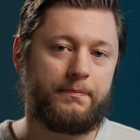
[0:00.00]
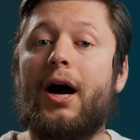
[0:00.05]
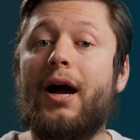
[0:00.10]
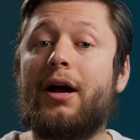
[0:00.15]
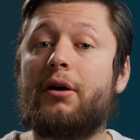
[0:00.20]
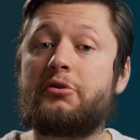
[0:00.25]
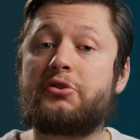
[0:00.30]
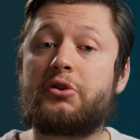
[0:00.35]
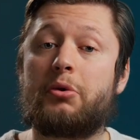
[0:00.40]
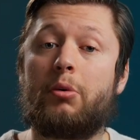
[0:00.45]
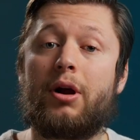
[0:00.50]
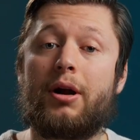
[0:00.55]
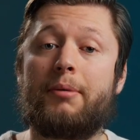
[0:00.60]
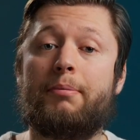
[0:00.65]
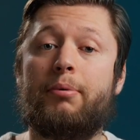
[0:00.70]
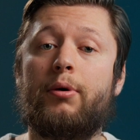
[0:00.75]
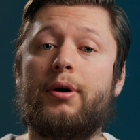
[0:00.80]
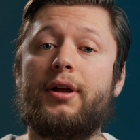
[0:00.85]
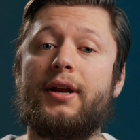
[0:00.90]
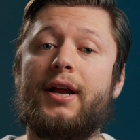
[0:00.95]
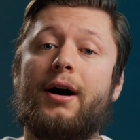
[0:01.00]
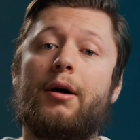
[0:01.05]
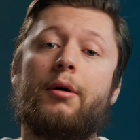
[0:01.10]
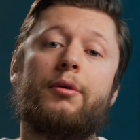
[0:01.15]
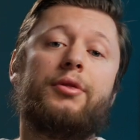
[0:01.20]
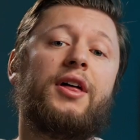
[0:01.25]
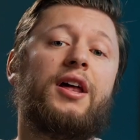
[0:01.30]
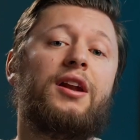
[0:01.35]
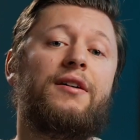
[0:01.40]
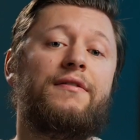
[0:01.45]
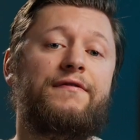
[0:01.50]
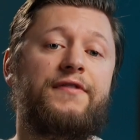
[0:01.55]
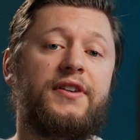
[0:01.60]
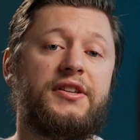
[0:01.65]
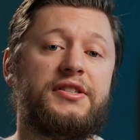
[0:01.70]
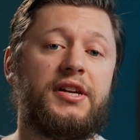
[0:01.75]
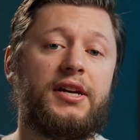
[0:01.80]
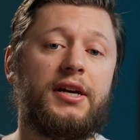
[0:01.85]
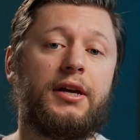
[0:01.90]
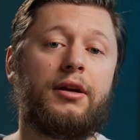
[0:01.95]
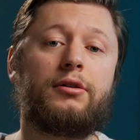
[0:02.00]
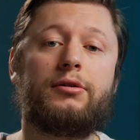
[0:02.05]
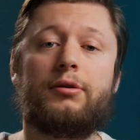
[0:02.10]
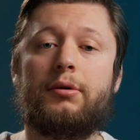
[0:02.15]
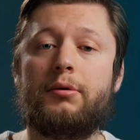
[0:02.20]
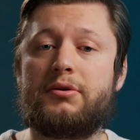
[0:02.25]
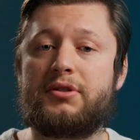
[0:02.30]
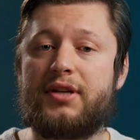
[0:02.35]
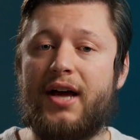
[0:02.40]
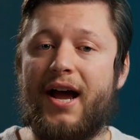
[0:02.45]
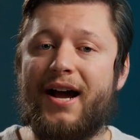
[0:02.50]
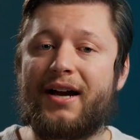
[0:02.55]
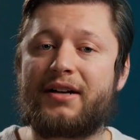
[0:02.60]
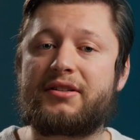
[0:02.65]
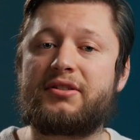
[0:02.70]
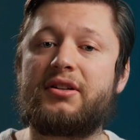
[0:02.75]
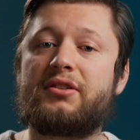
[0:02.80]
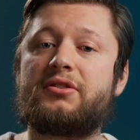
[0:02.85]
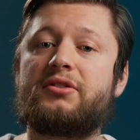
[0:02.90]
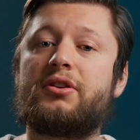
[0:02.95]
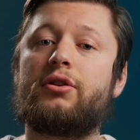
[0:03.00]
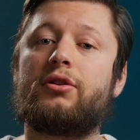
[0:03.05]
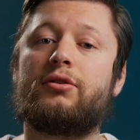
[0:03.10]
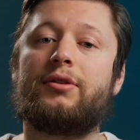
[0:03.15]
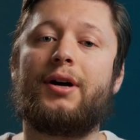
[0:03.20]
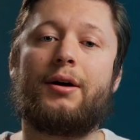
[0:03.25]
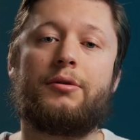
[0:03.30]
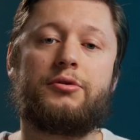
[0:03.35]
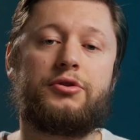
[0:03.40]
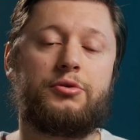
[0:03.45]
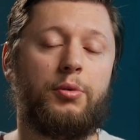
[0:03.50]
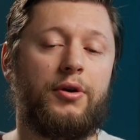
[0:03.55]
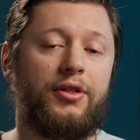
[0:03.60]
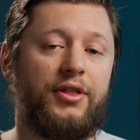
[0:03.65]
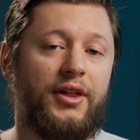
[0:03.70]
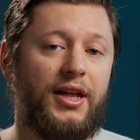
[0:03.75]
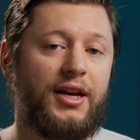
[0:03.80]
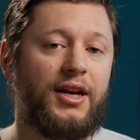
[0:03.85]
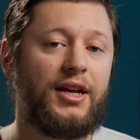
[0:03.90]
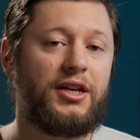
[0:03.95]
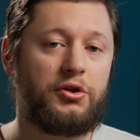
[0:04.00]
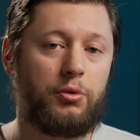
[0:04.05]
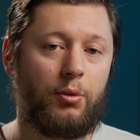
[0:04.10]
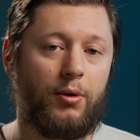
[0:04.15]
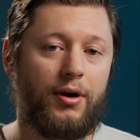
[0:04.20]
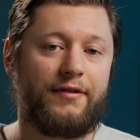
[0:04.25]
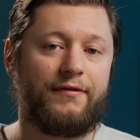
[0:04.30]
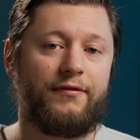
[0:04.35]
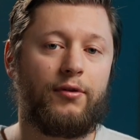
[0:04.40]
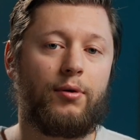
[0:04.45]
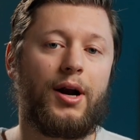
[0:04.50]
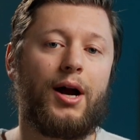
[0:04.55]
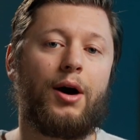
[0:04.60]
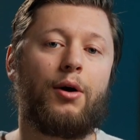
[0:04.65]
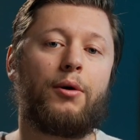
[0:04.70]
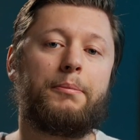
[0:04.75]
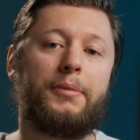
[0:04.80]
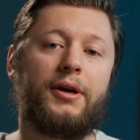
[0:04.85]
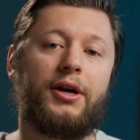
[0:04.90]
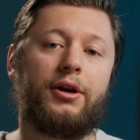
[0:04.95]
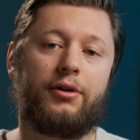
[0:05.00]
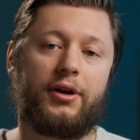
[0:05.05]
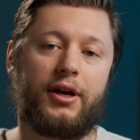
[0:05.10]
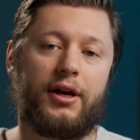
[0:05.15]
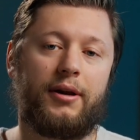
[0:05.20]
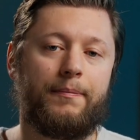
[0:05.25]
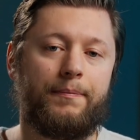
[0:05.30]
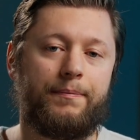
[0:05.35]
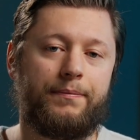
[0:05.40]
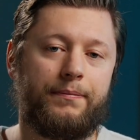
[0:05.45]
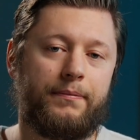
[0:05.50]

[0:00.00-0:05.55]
I also want to point out that a visit includes access to the lounge within a 24 hour period.